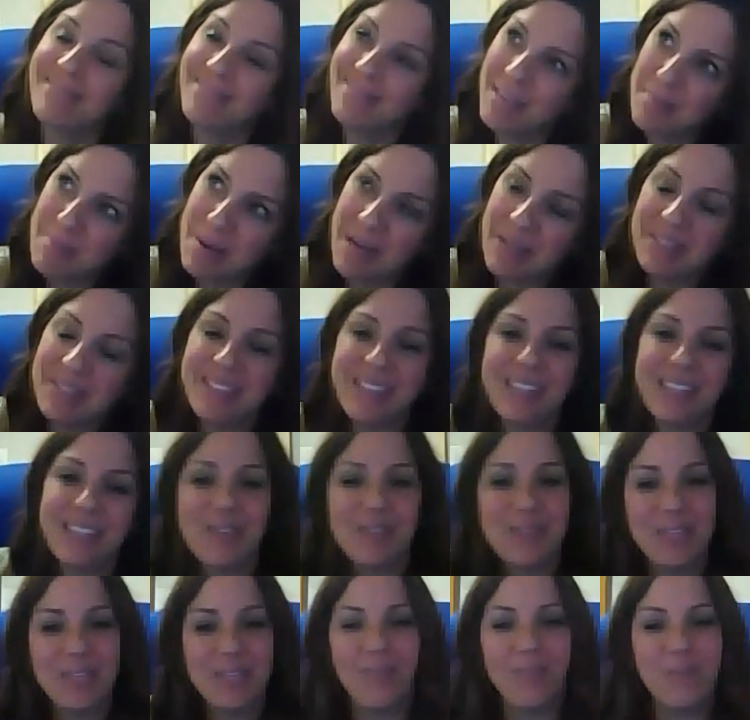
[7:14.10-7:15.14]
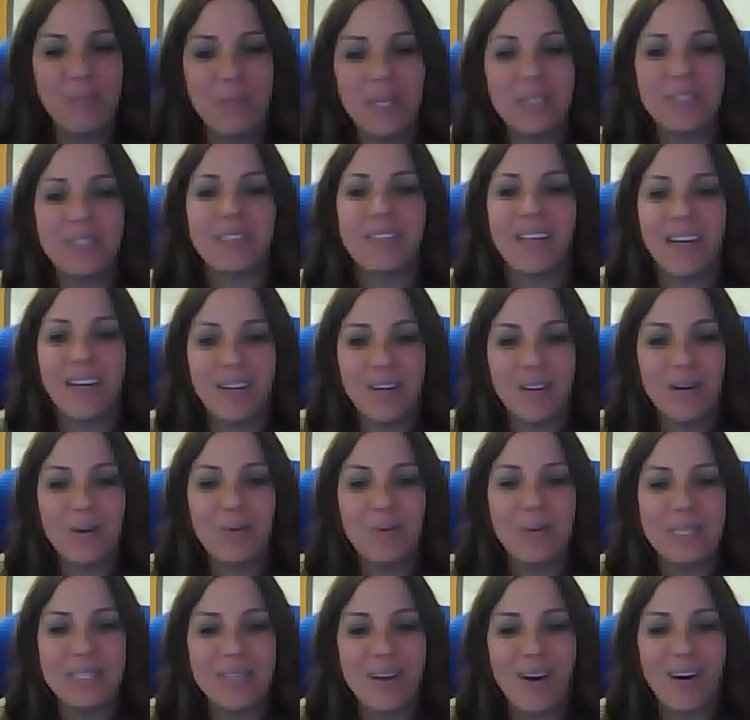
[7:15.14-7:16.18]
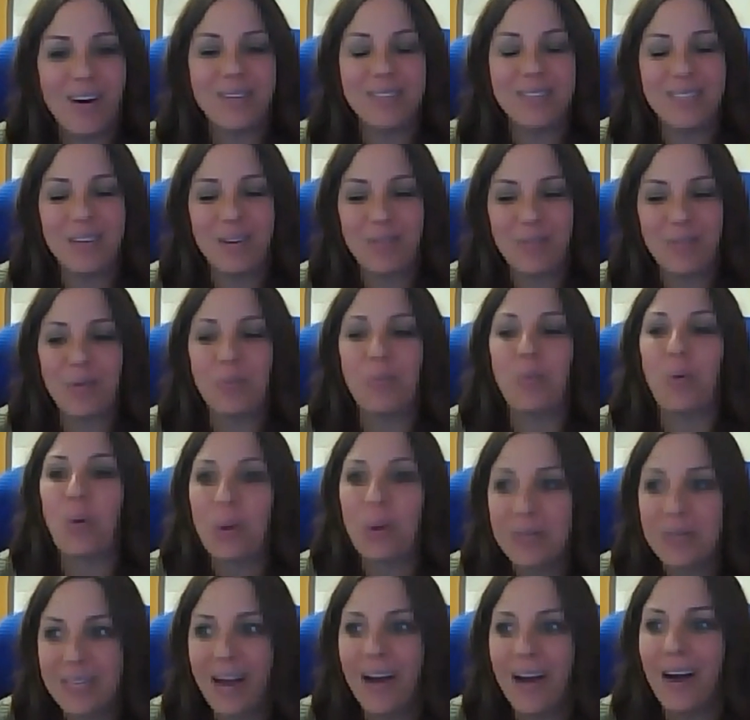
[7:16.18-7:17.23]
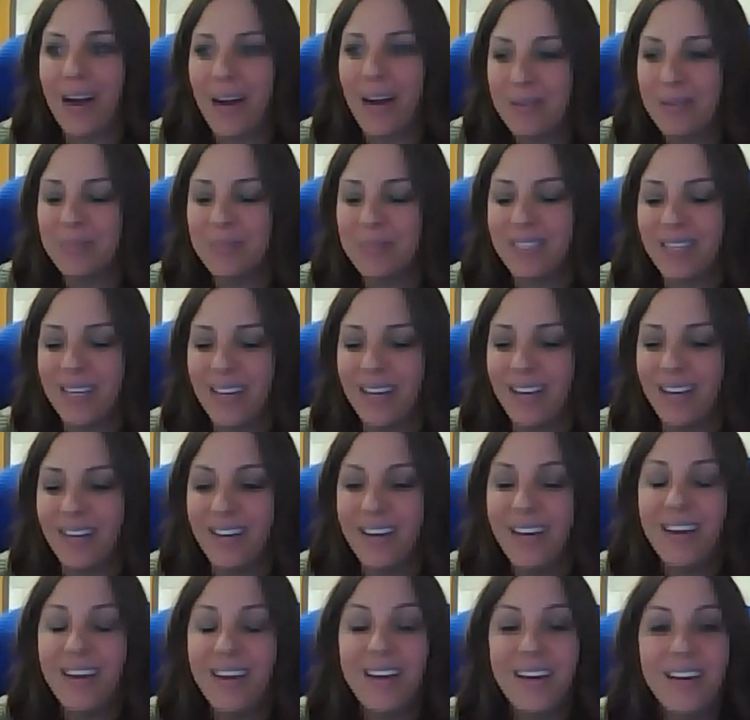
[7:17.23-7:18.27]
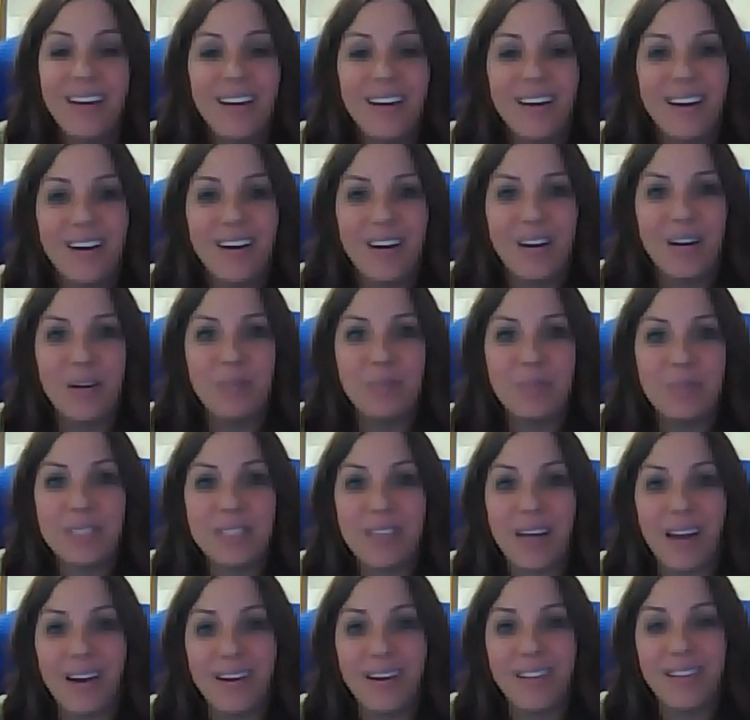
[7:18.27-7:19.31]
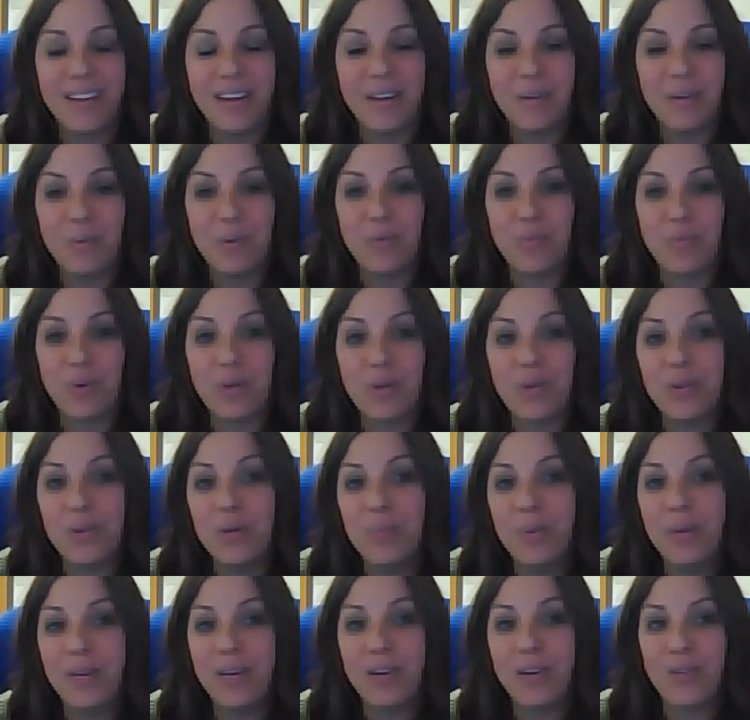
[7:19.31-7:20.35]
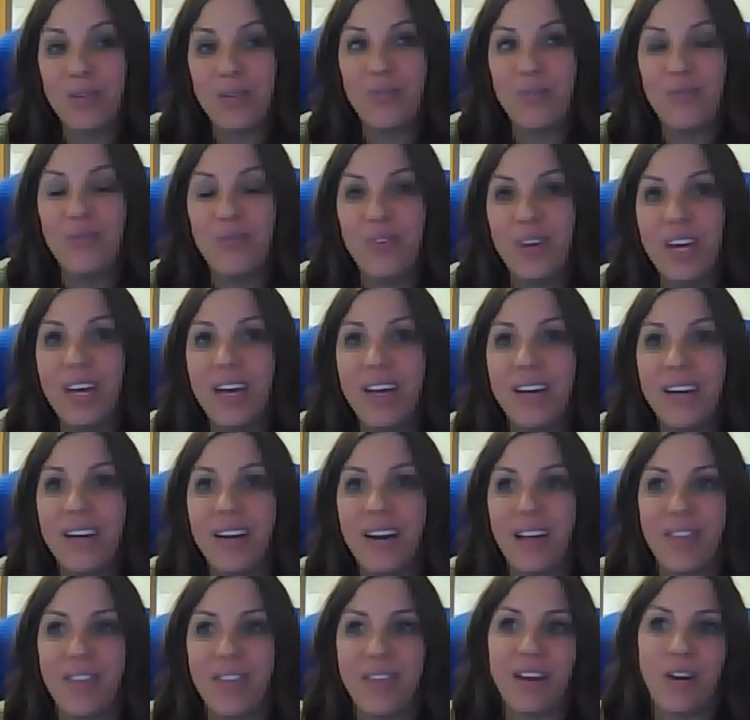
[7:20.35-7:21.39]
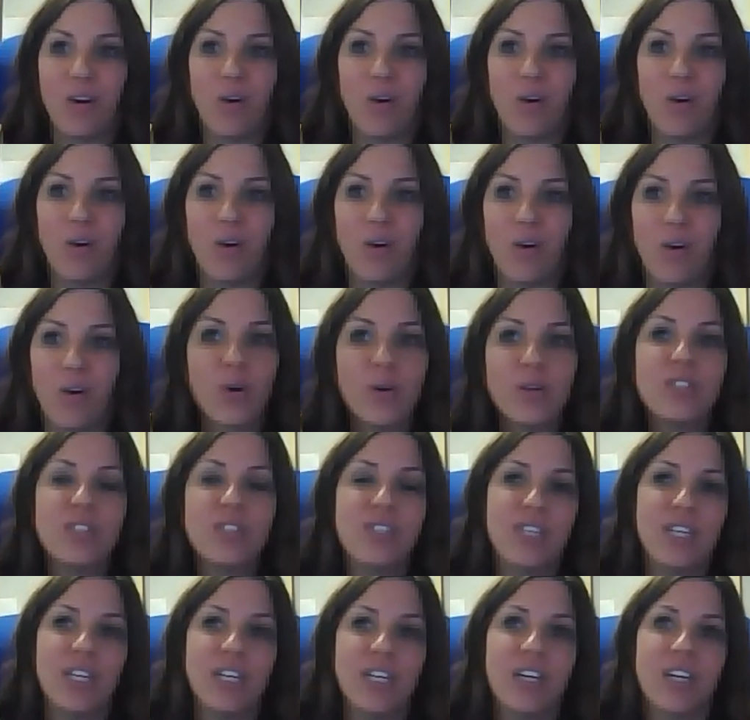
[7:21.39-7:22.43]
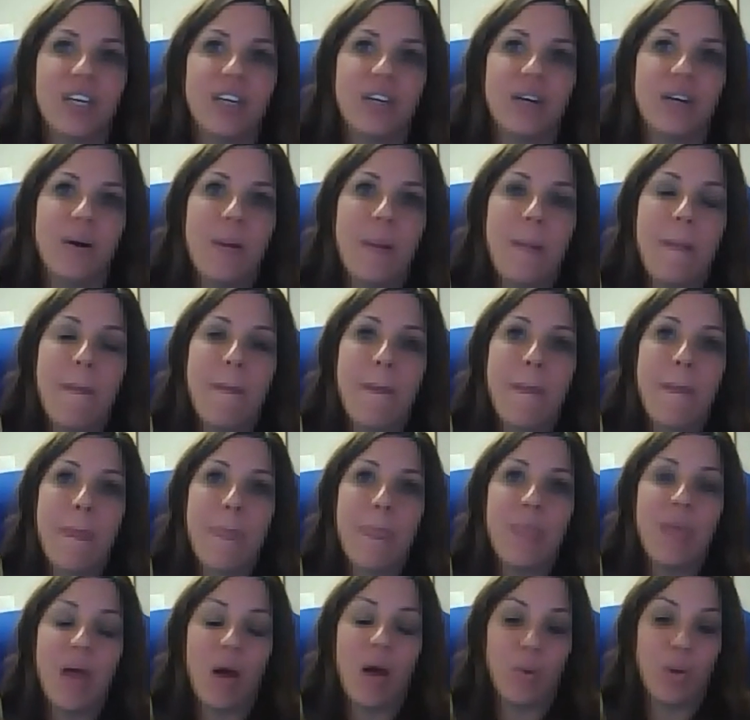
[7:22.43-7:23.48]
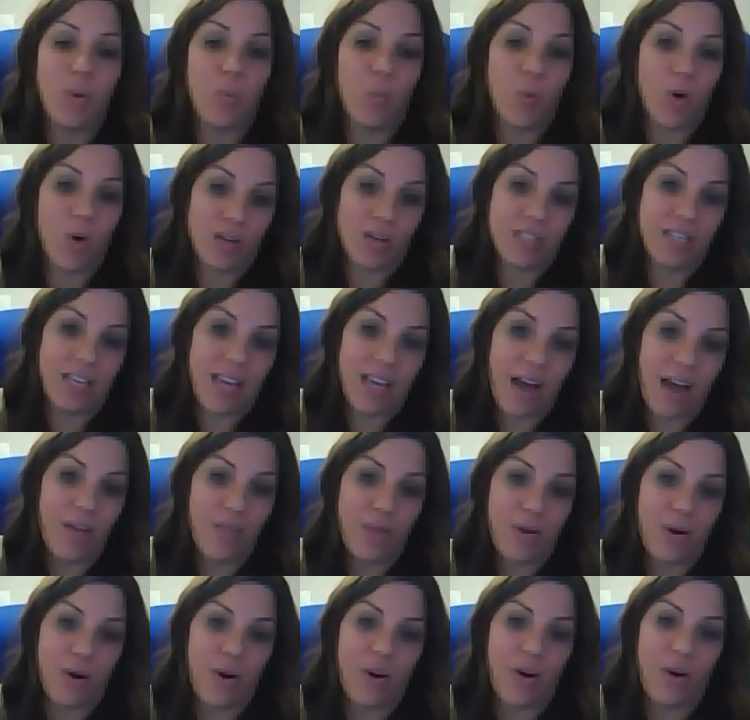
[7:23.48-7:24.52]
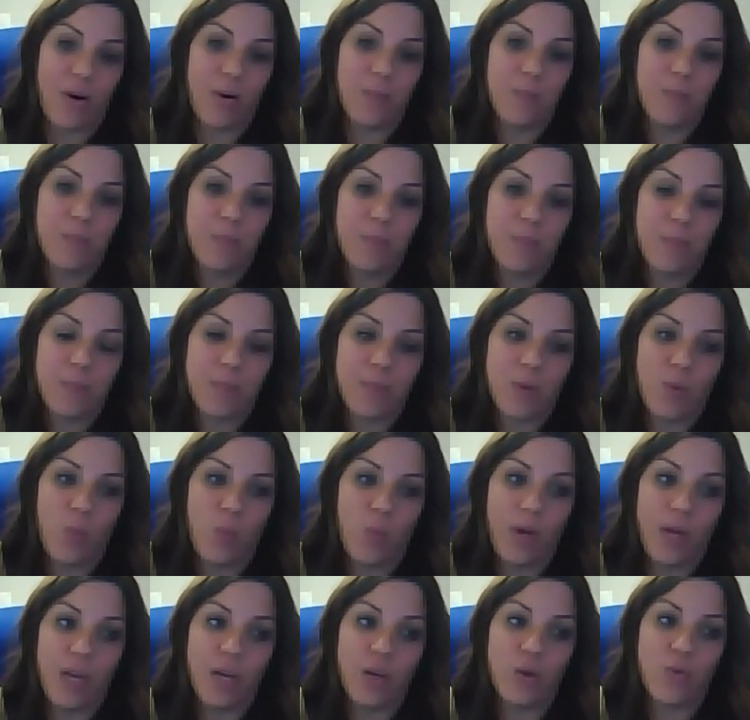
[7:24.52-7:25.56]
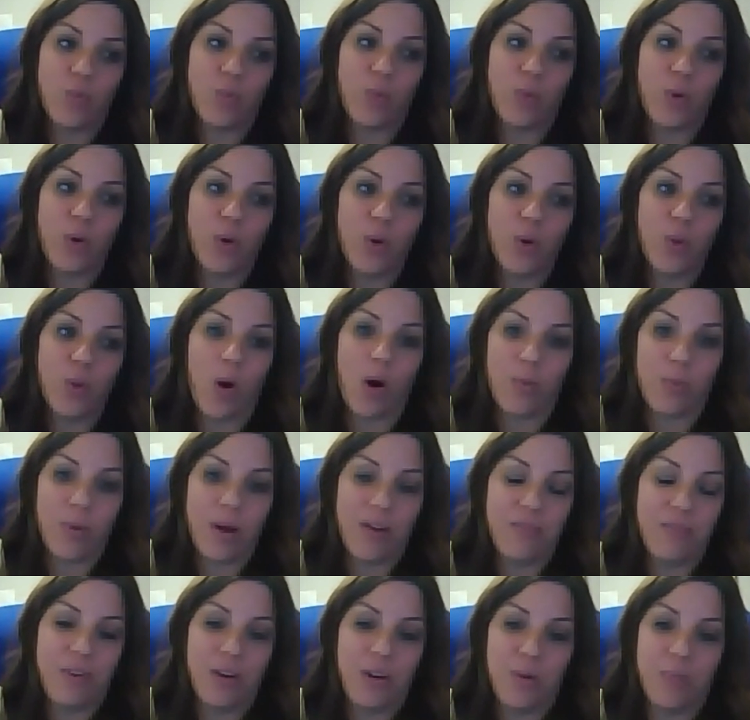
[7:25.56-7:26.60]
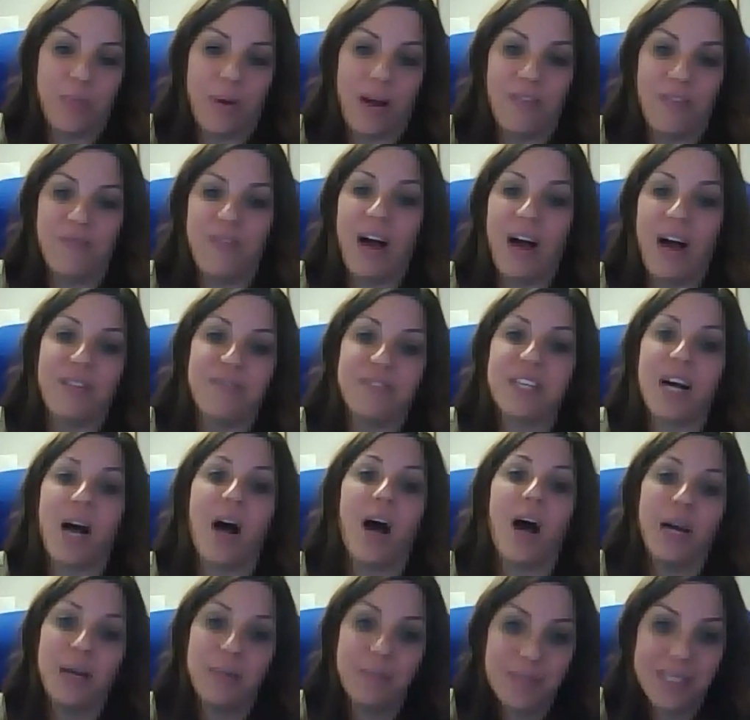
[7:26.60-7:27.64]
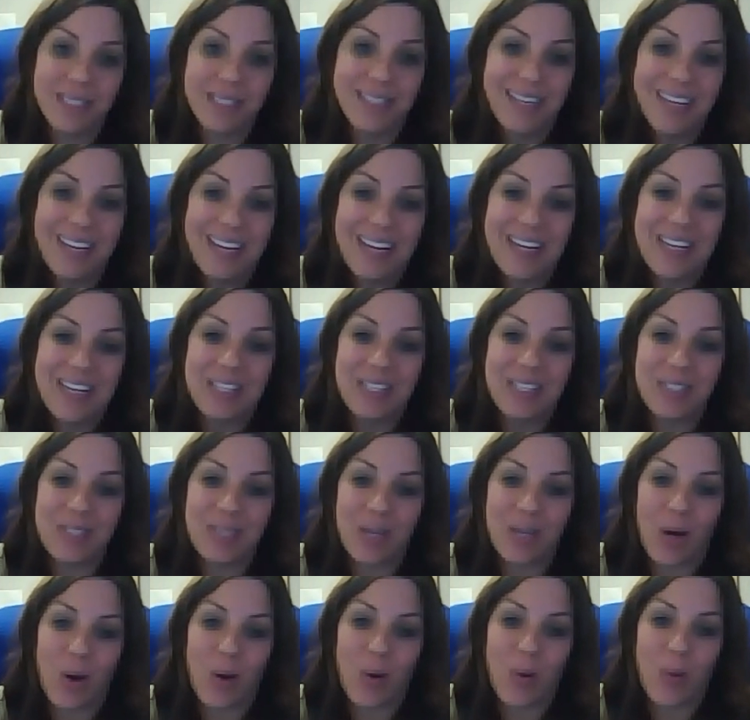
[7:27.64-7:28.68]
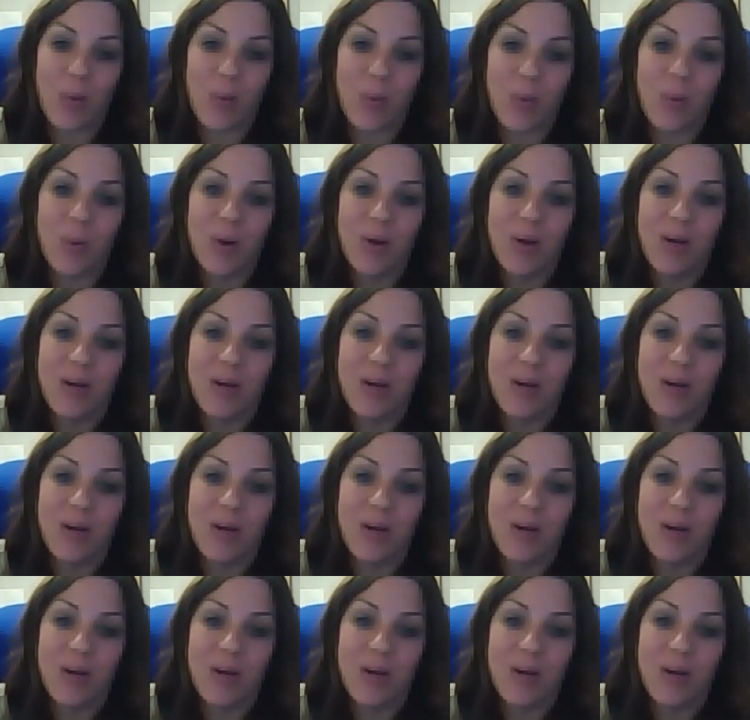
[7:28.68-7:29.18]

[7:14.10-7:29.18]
about 6 or 7 months later, we talked several more times and decided that it would really be a good fit. And I think our first year that we worked together, we grew our revenue by 5 times. So